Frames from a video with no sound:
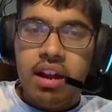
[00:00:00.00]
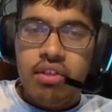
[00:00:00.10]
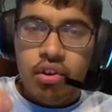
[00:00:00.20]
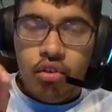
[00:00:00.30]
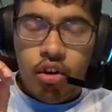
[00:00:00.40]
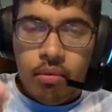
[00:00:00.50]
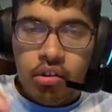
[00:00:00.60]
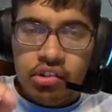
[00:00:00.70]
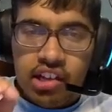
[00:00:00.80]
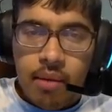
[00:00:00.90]
I think
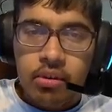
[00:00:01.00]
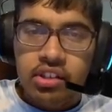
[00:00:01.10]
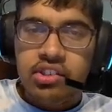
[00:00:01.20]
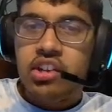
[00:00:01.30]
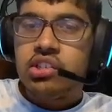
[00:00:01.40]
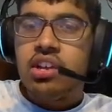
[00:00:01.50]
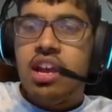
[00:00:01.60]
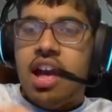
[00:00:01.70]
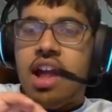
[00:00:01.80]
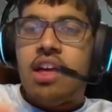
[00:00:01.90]
Comoros have what it takes,
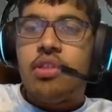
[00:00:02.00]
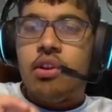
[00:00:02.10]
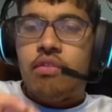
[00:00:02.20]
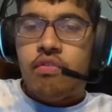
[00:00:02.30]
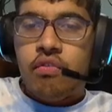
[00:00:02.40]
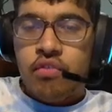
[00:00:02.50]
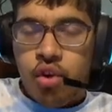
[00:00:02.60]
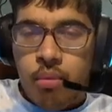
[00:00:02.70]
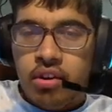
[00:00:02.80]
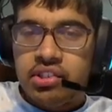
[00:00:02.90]
and I think
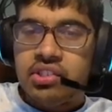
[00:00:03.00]
Comoros,